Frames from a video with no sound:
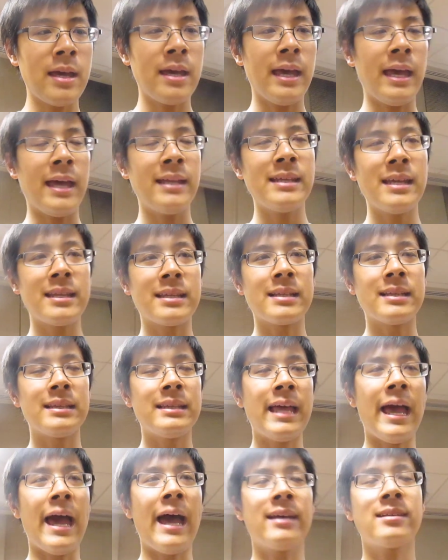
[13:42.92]
and then the
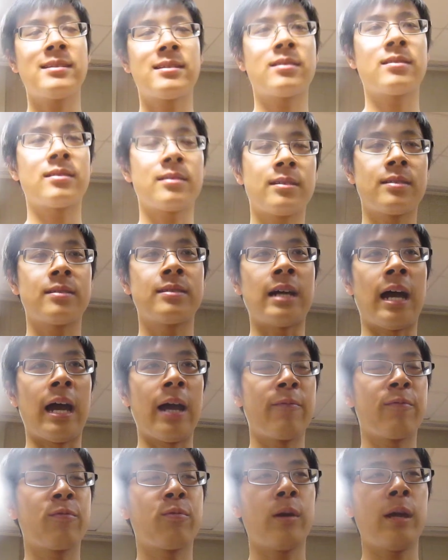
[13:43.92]
last
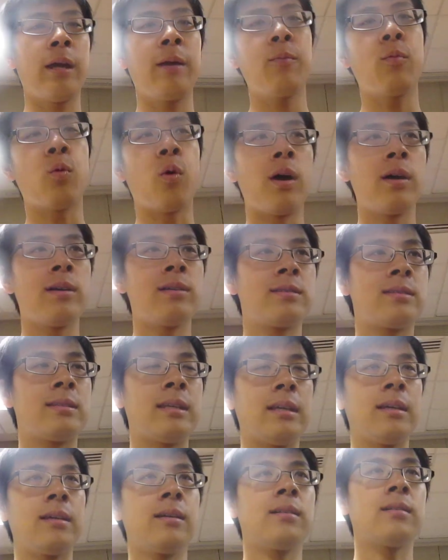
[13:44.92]
time frame was
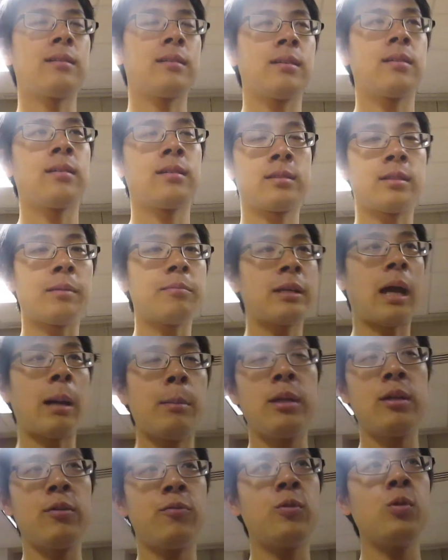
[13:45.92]
sometime
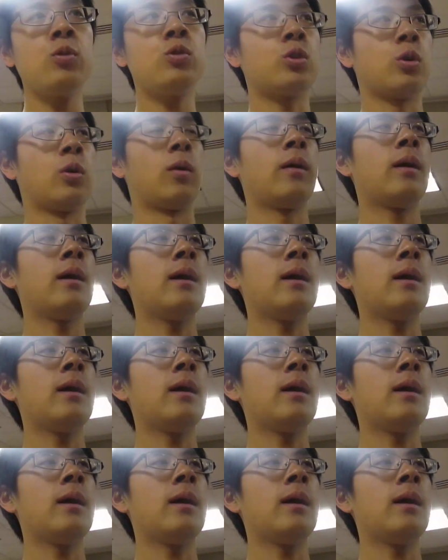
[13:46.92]
in the future,